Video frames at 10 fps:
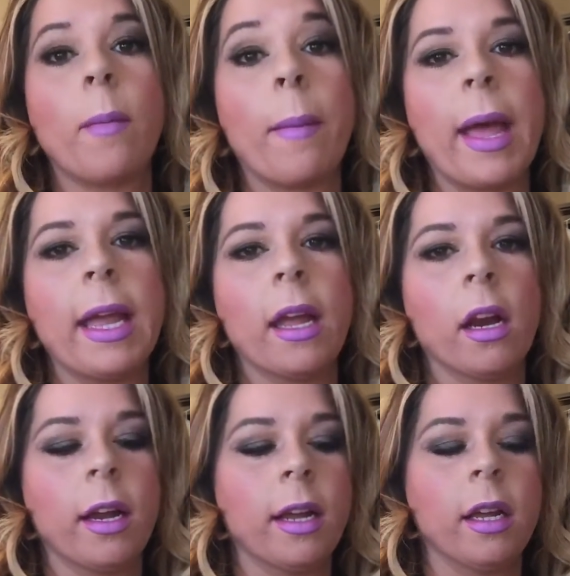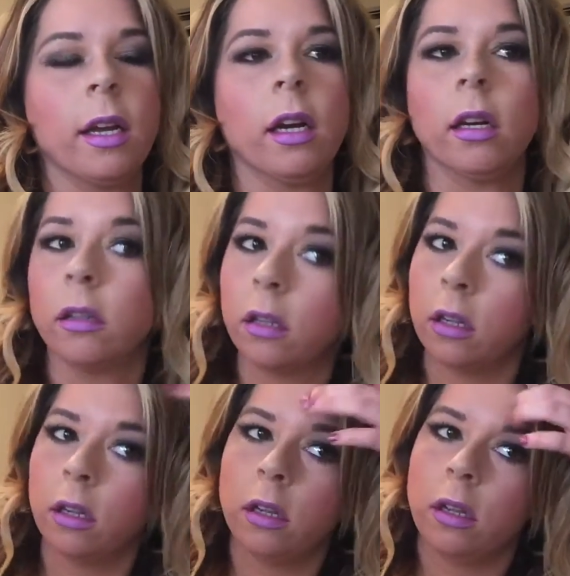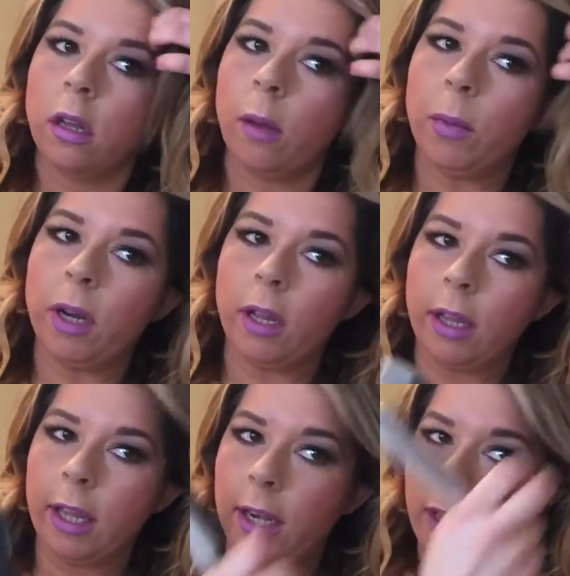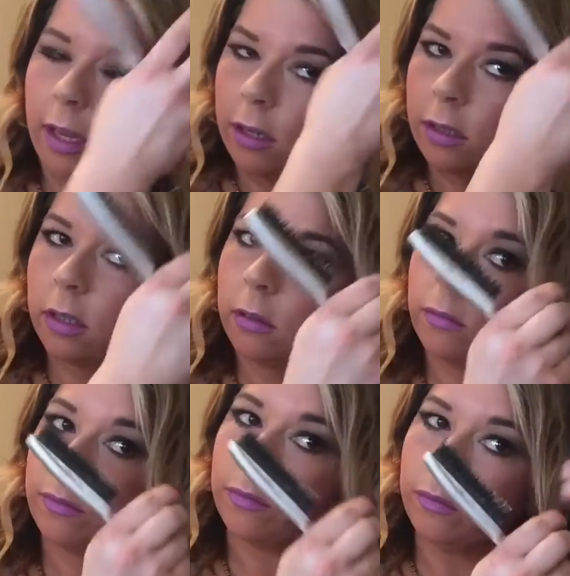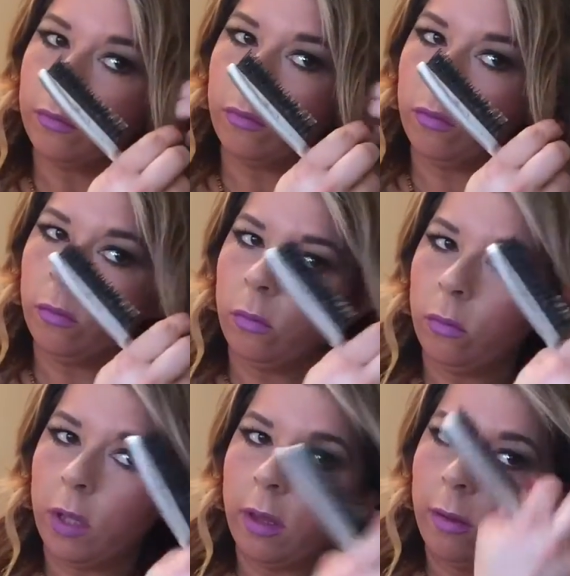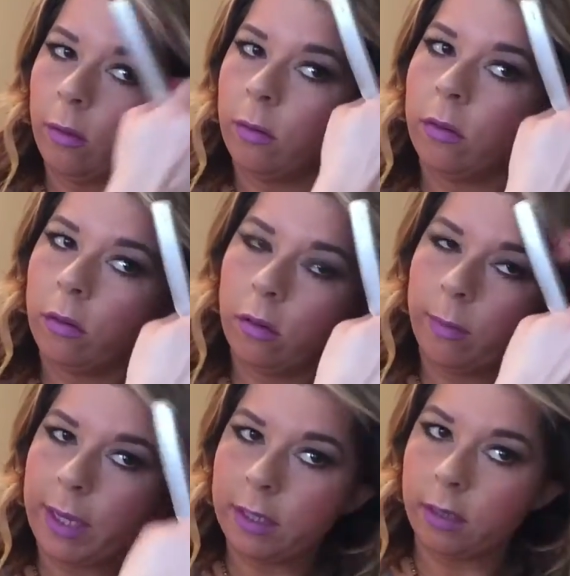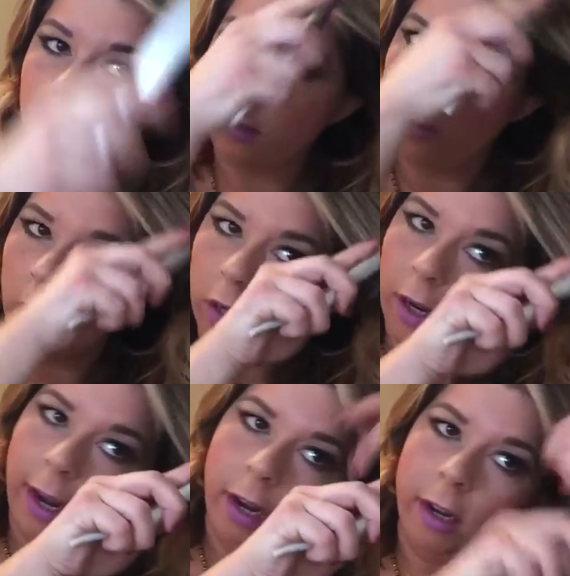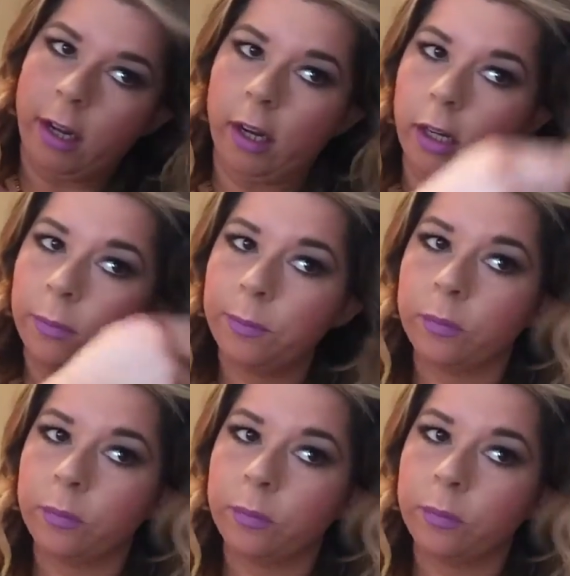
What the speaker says: bang area here. I'm gonna get it with a little piece of some longer hair here.